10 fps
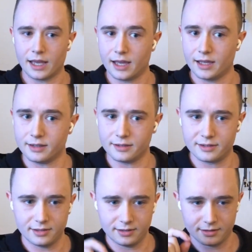
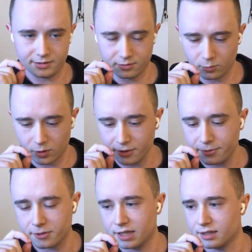And
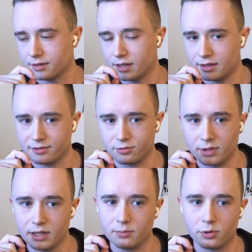one thing that is
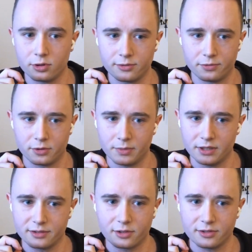really important for me is